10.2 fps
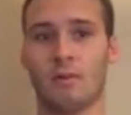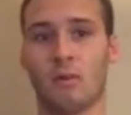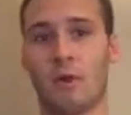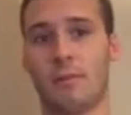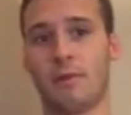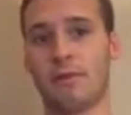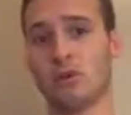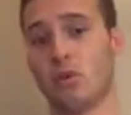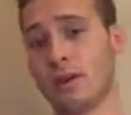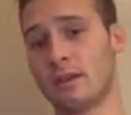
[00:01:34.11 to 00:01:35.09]
The weapon of
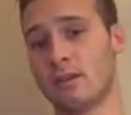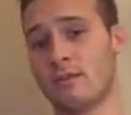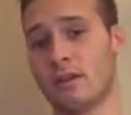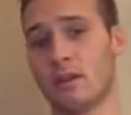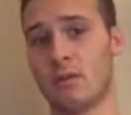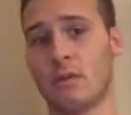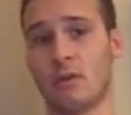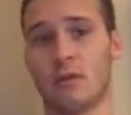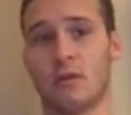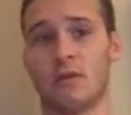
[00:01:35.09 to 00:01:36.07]
choice is very well
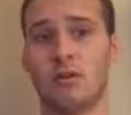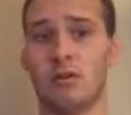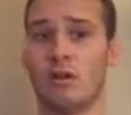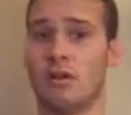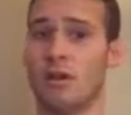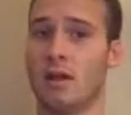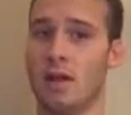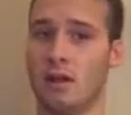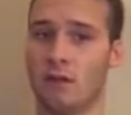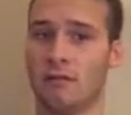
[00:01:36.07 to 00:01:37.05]
known,
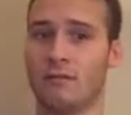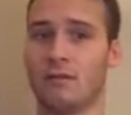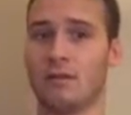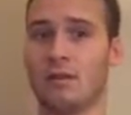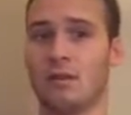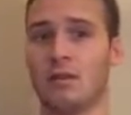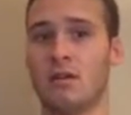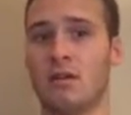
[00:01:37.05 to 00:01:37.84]
AR-15,